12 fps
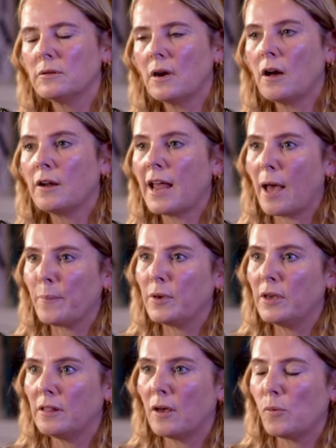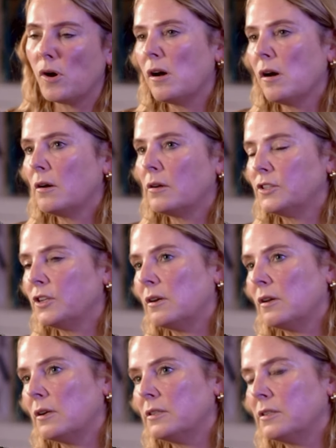unhappy in their work, and I
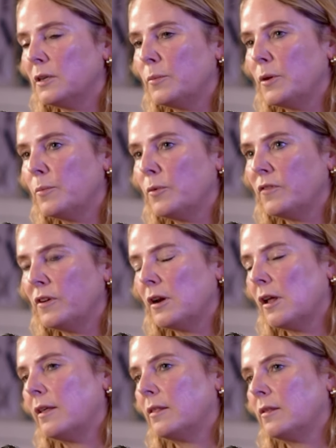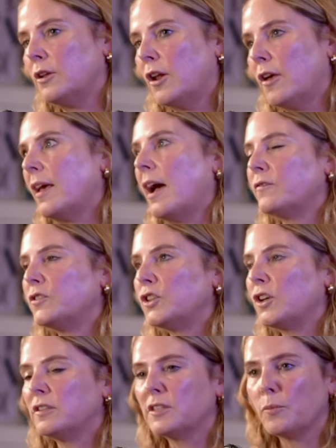don't like to see people feel like, you know, they have to
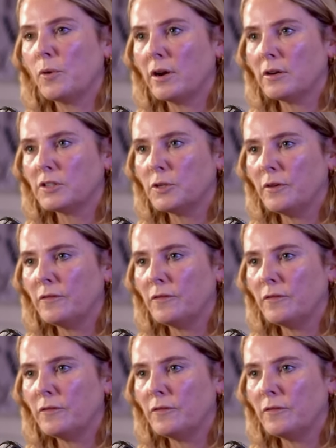go somewhere else to be